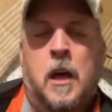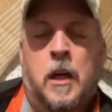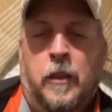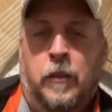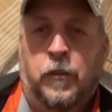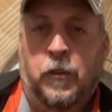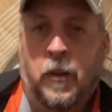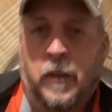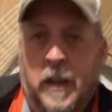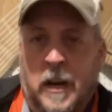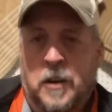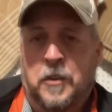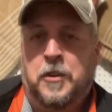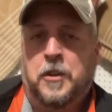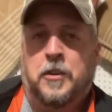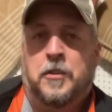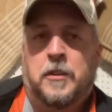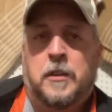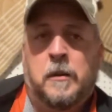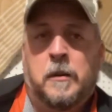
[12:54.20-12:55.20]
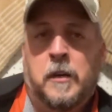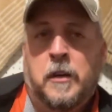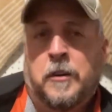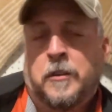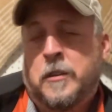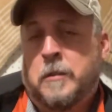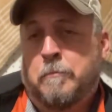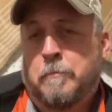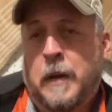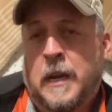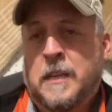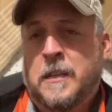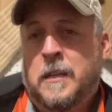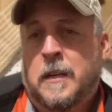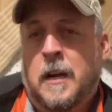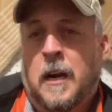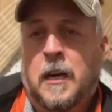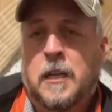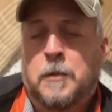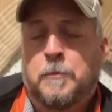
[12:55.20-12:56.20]
So there's just some
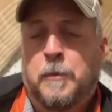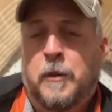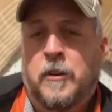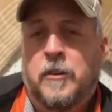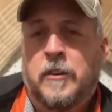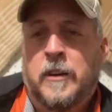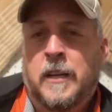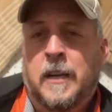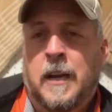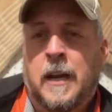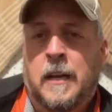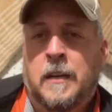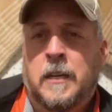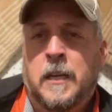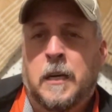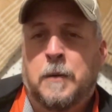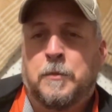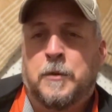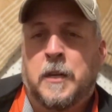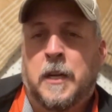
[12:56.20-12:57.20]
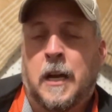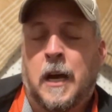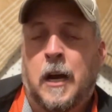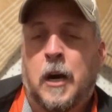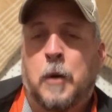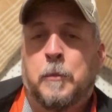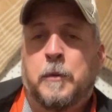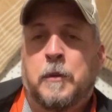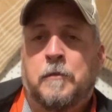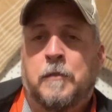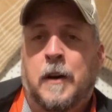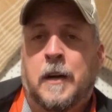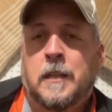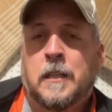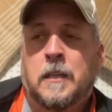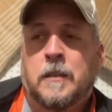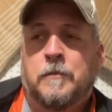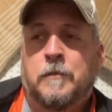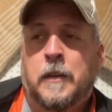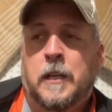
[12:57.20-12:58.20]
basic husbandry tips, and I hope you find
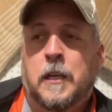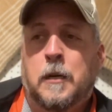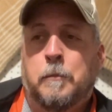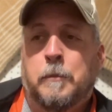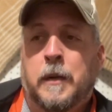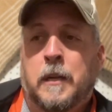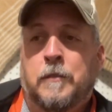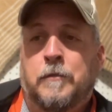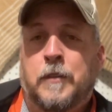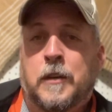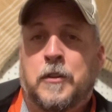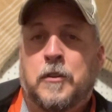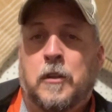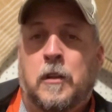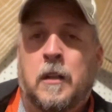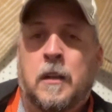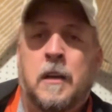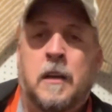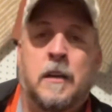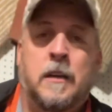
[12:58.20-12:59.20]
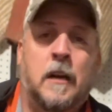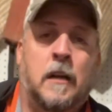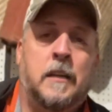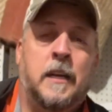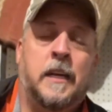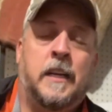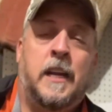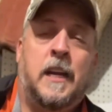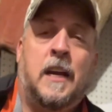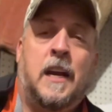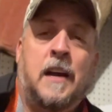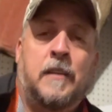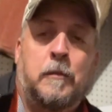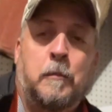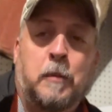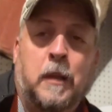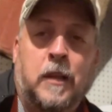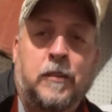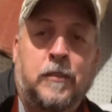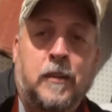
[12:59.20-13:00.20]
this video beneficial. Y'all take care. Have a
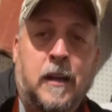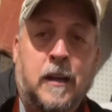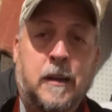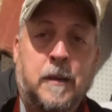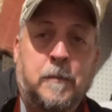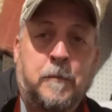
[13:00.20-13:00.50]
blessed day.